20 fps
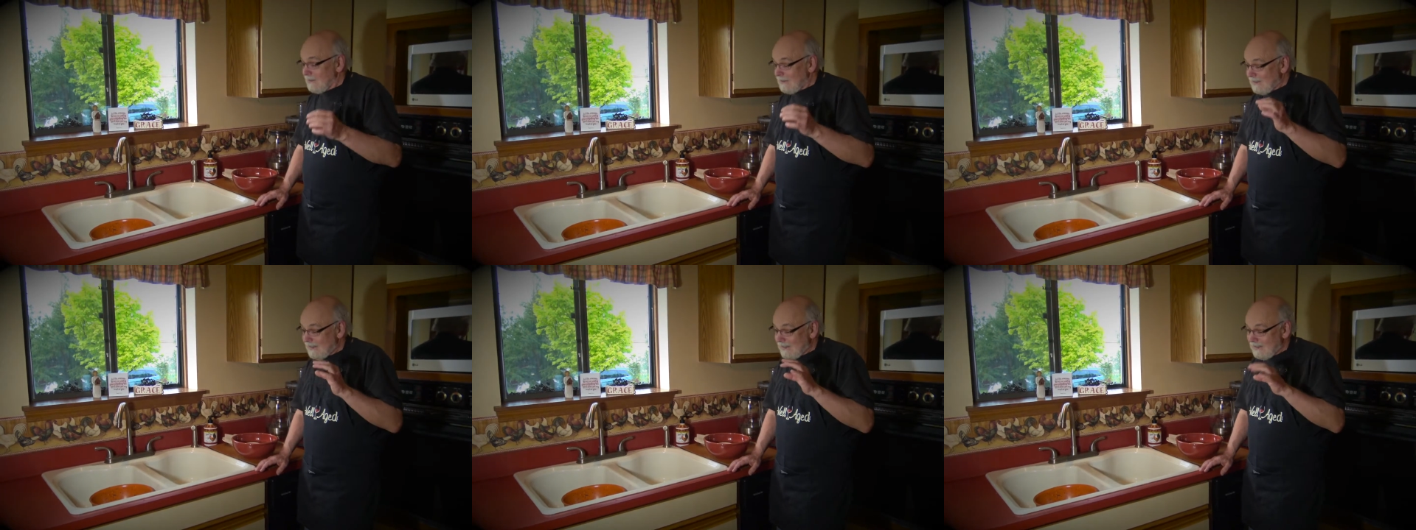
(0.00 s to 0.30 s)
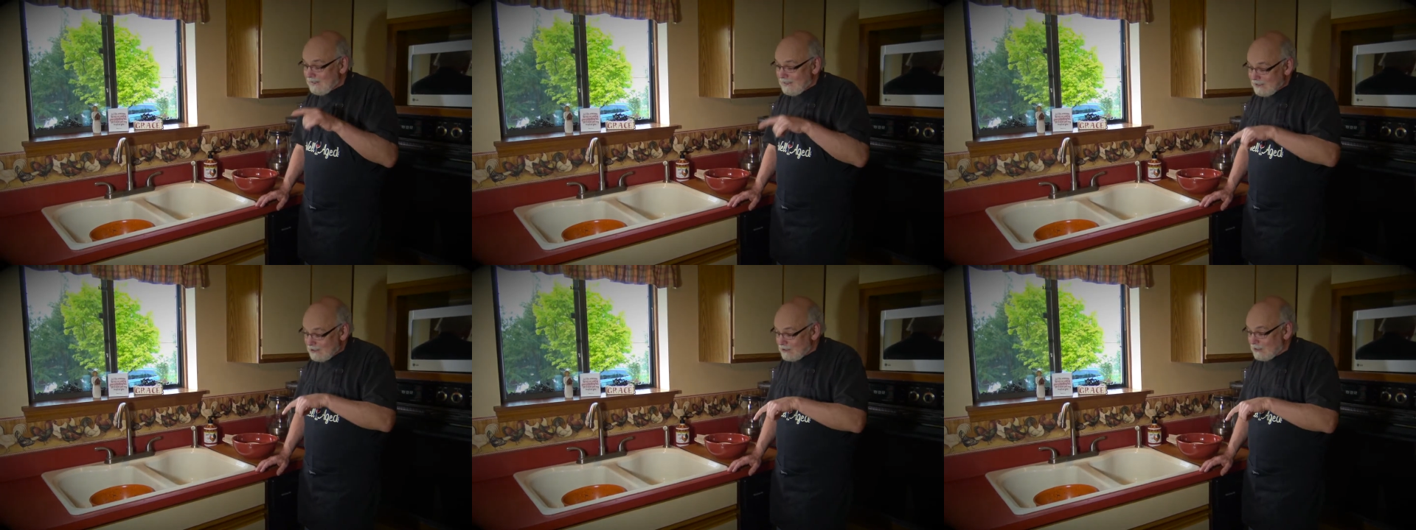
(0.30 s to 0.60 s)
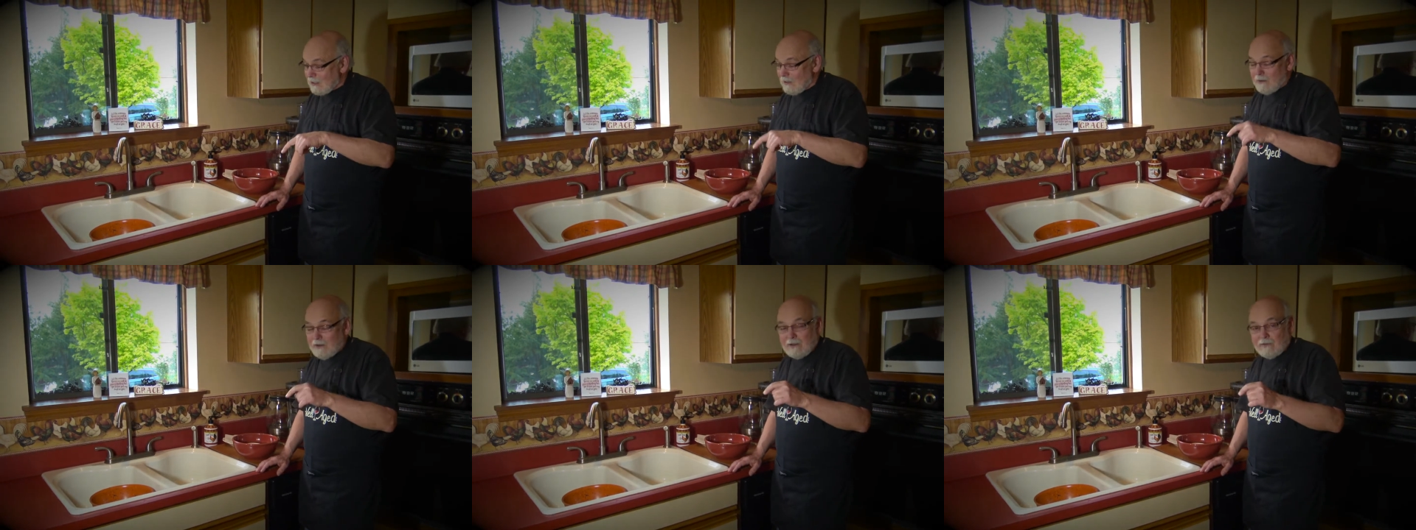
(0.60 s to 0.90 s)
In this
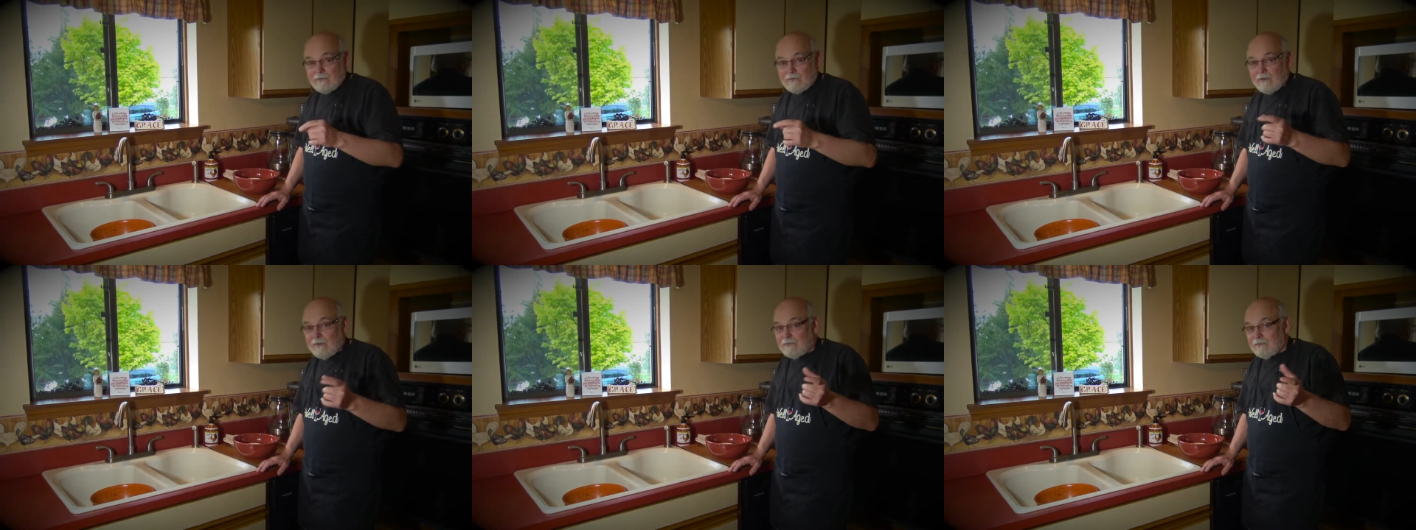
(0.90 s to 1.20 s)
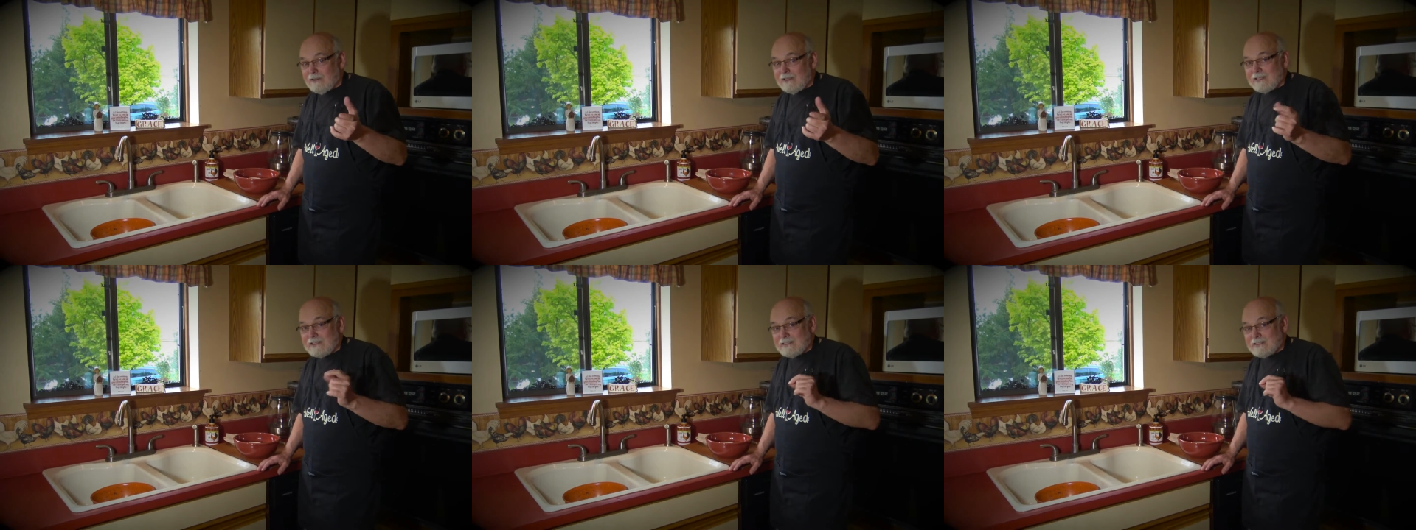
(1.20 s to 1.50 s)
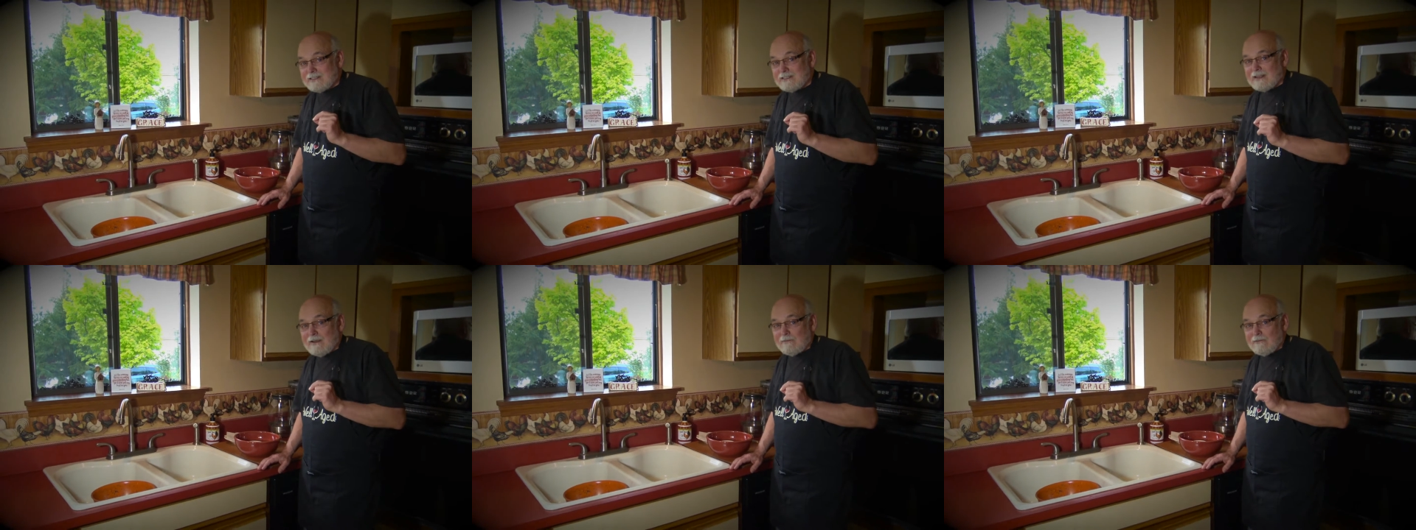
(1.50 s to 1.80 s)
area, $50 to
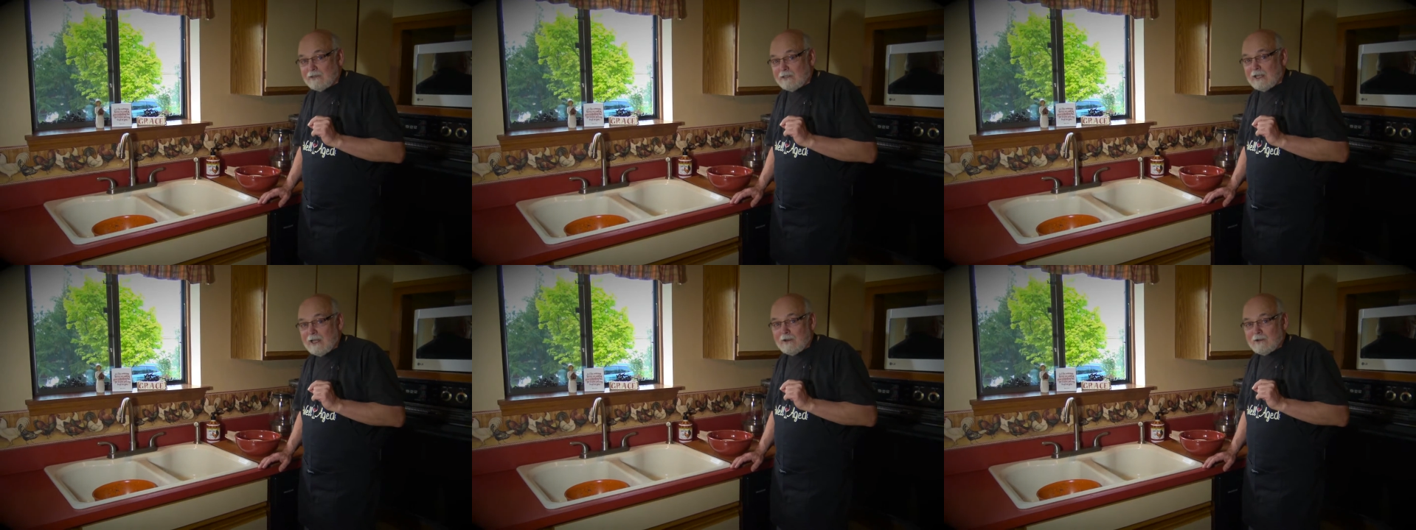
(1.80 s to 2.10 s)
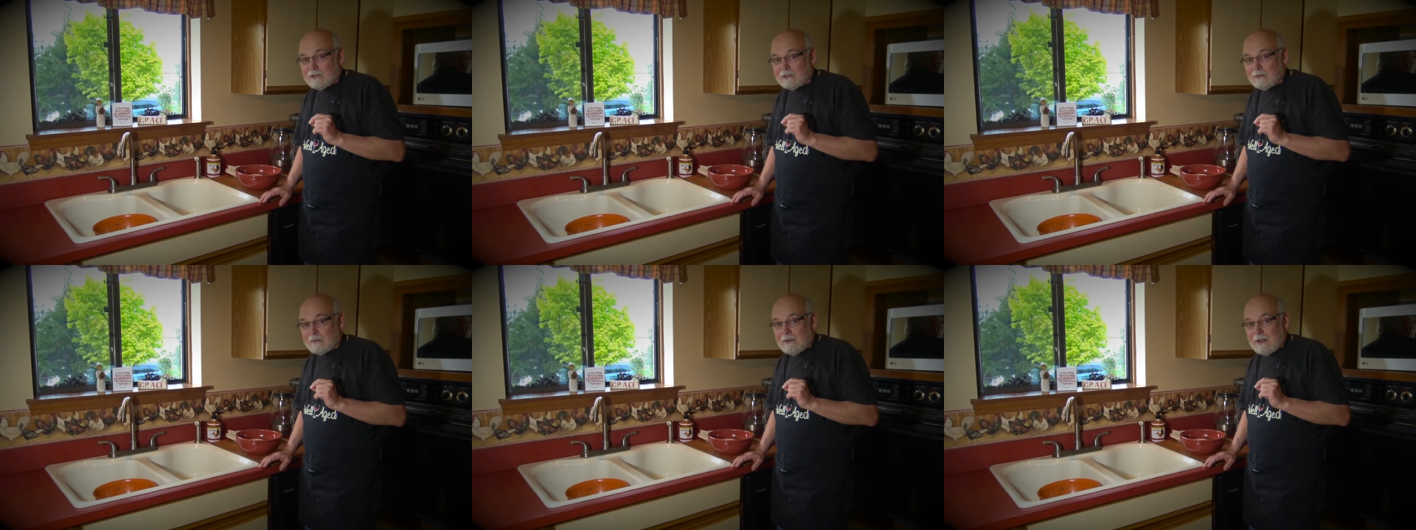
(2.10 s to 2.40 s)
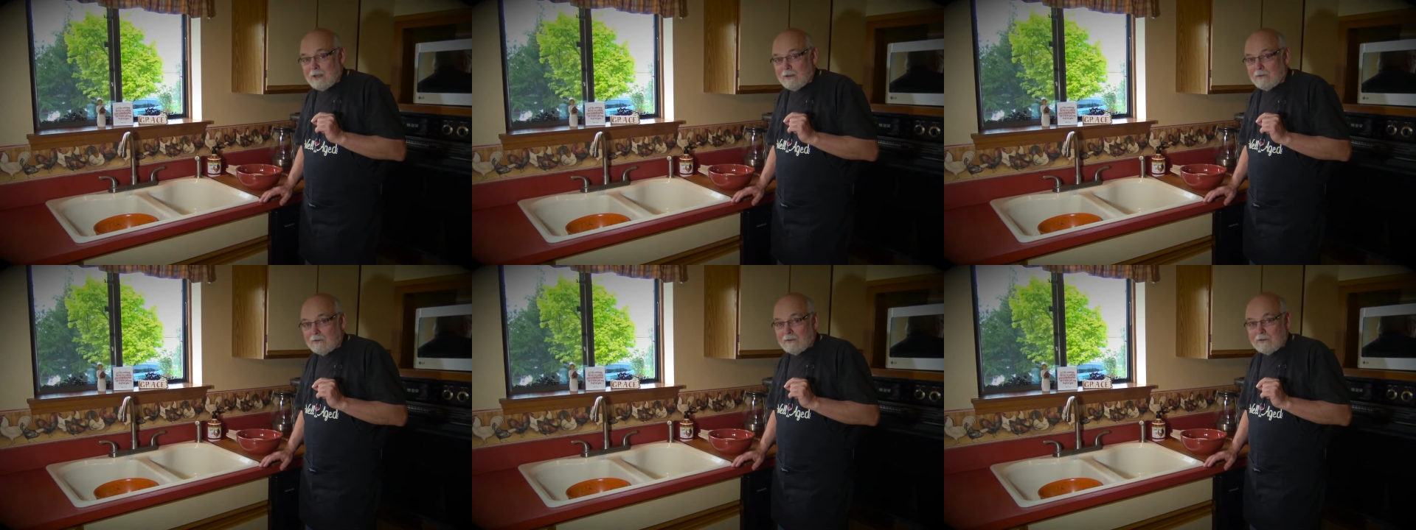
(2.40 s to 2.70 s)
$70 a
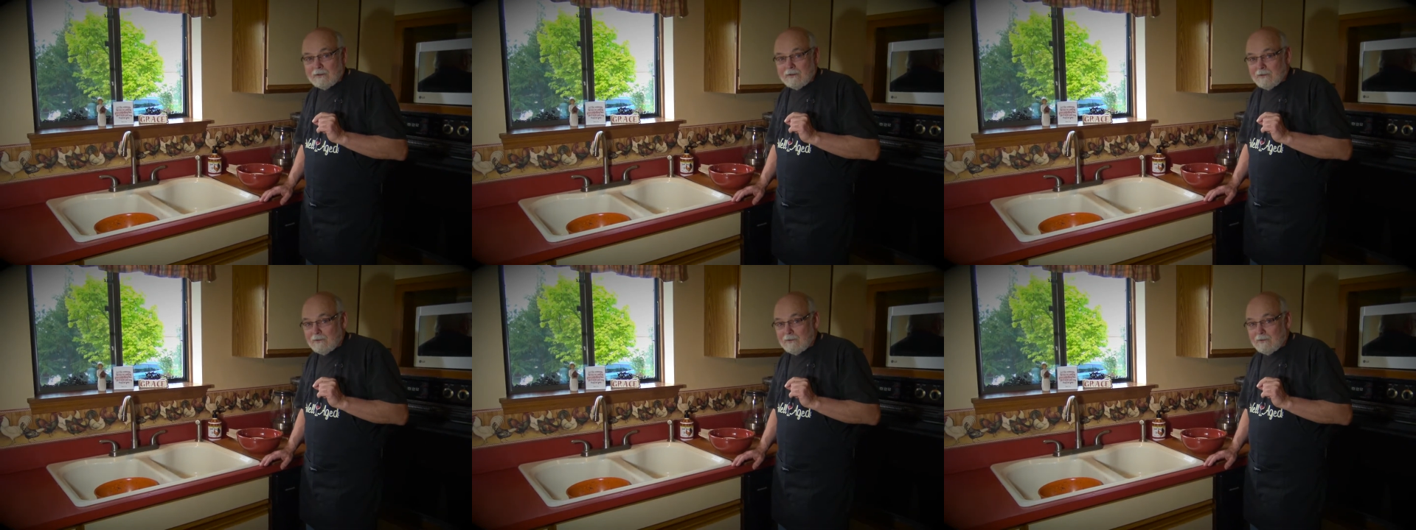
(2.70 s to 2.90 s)
pound.